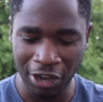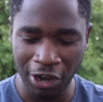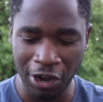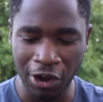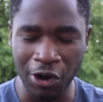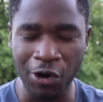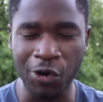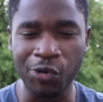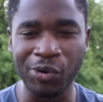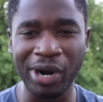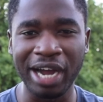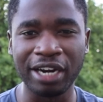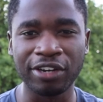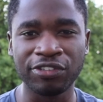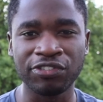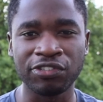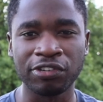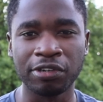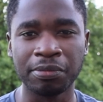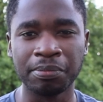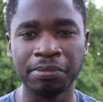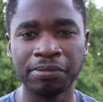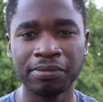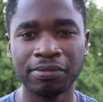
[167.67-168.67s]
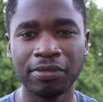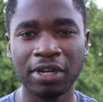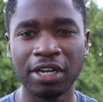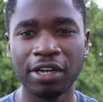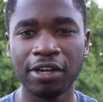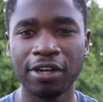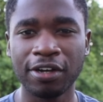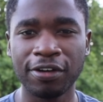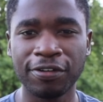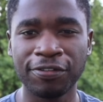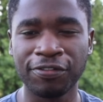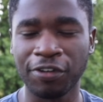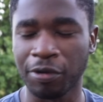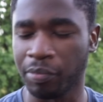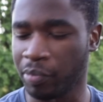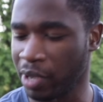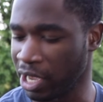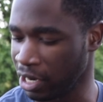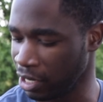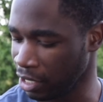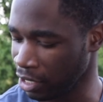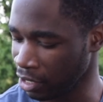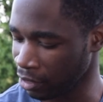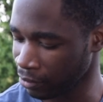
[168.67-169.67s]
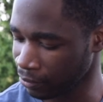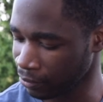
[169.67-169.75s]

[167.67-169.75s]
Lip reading: a ransom for many.'"